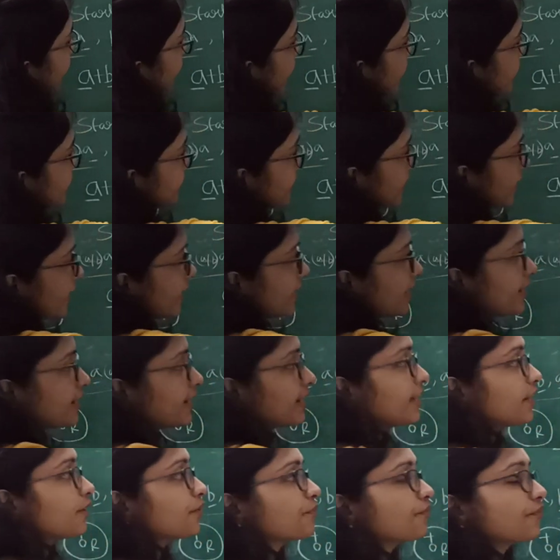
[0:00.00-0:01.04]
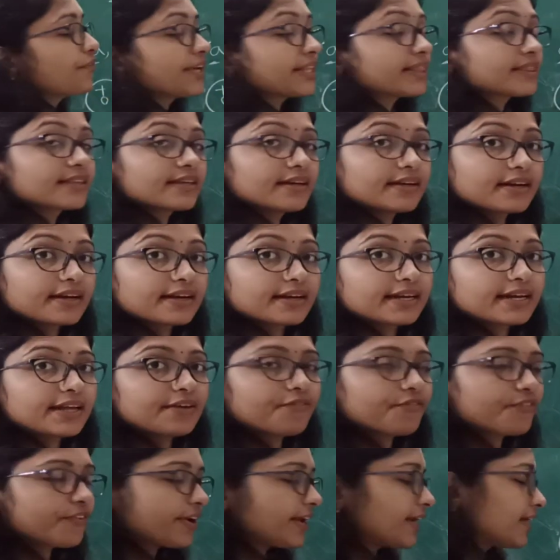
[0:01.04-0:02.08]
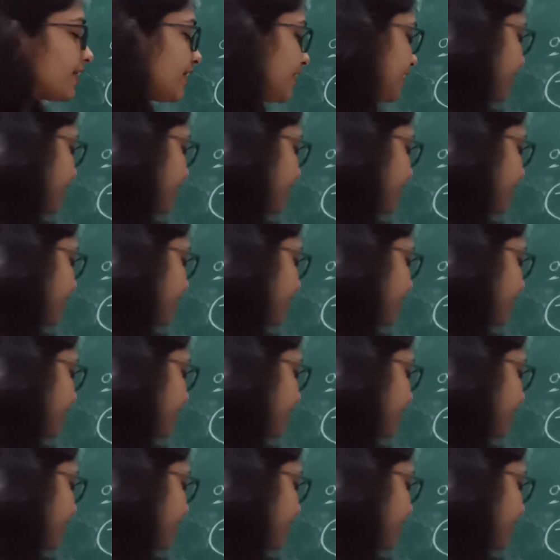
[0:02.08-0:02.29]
and ending with different